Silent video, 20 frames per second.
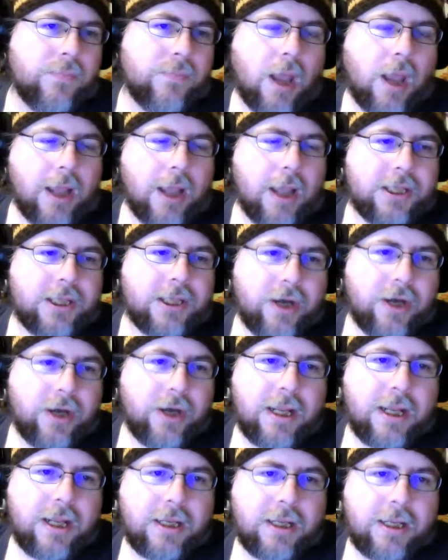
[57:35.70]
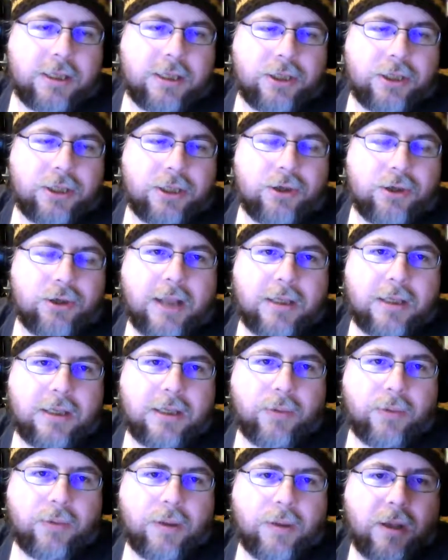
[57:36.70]
I started getting distracted
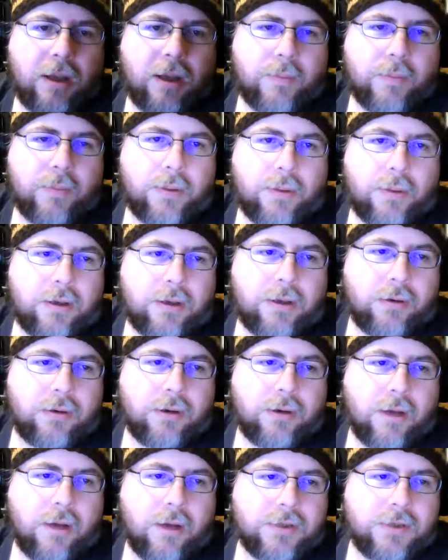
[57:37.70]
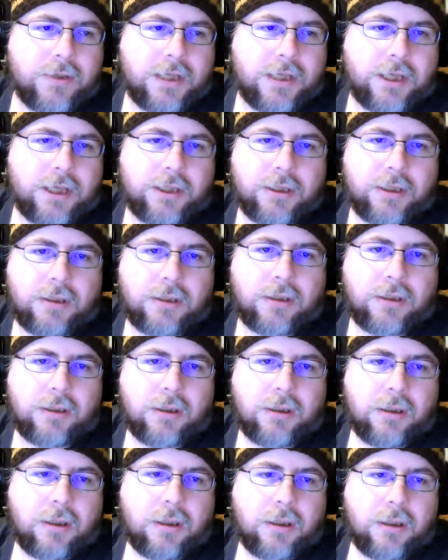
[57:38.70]
with a political conversation
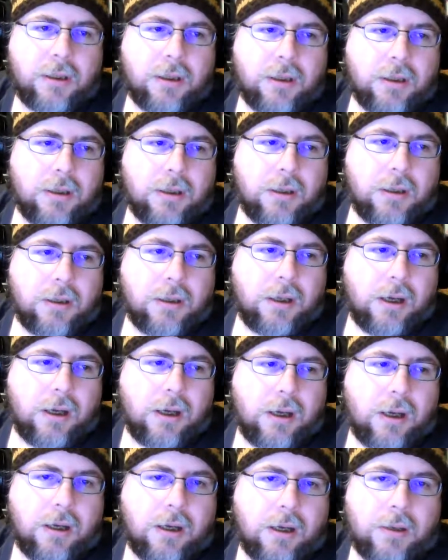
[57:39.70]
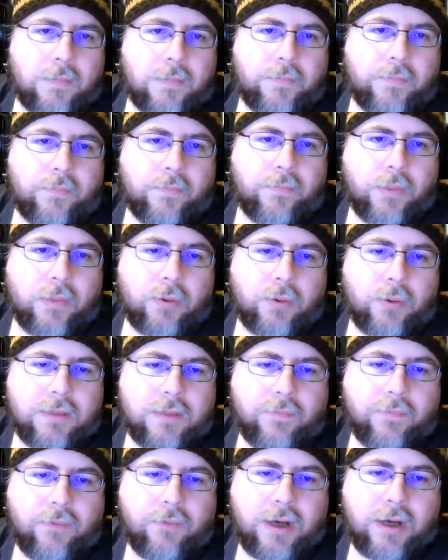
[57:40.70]
with
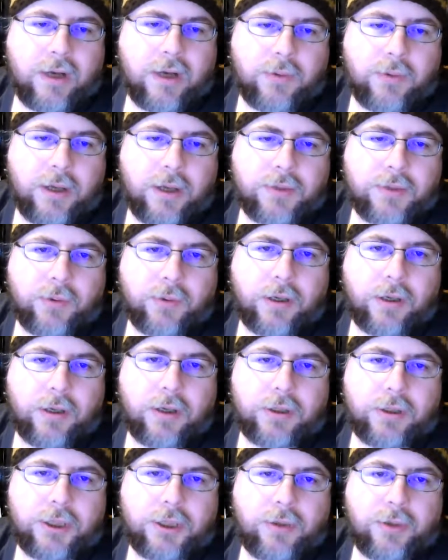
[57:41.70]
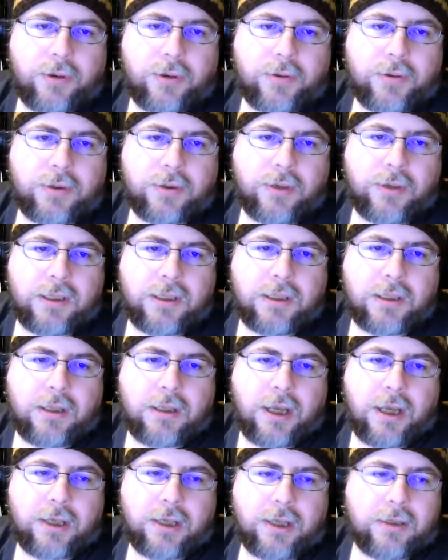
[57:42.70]
some friends while I was working on show notes, so I didn't
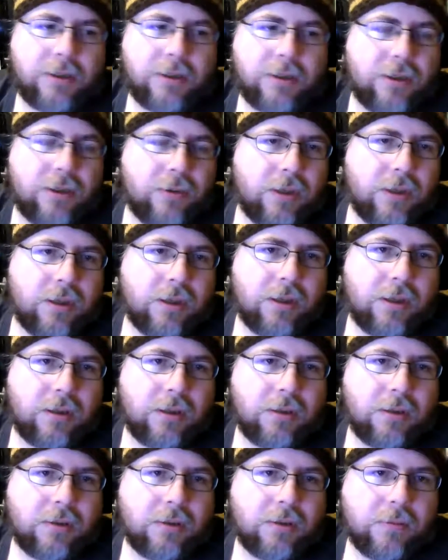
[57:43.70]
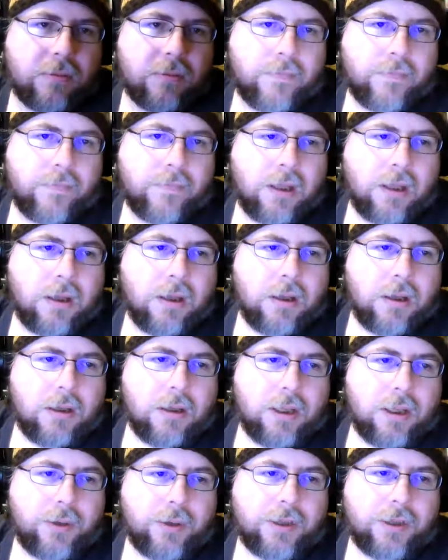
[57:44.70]
actually do anything.
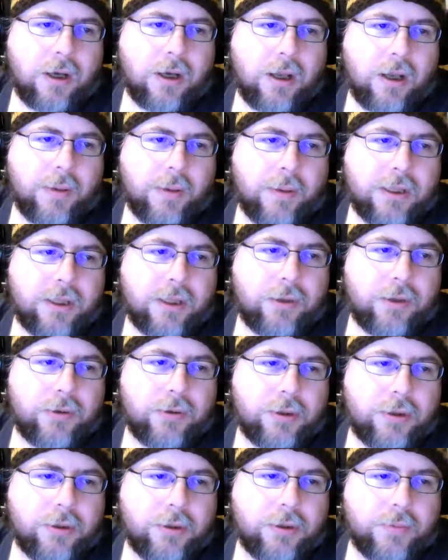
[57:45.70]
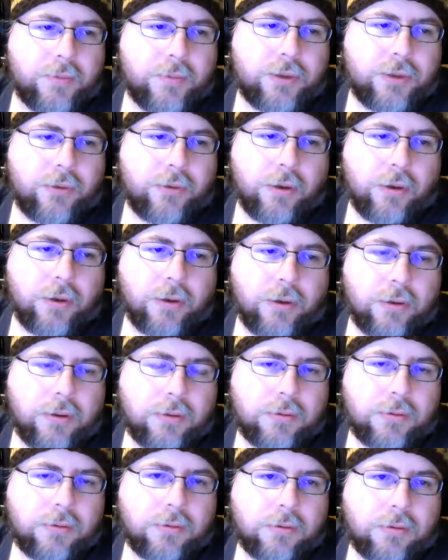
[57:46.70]
They were talking about the YouTube shooter
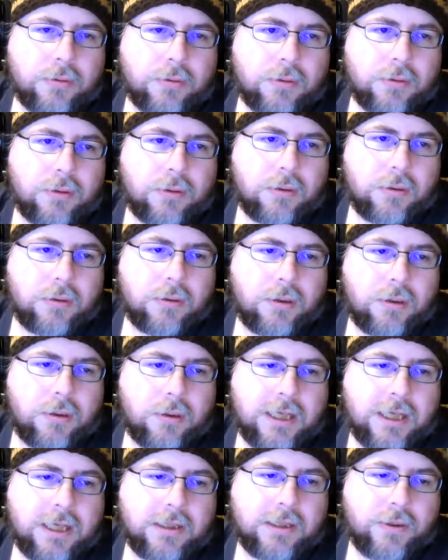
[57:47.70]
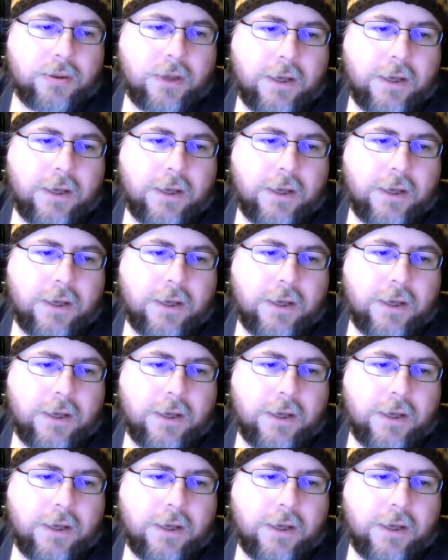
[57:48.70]
yesterday.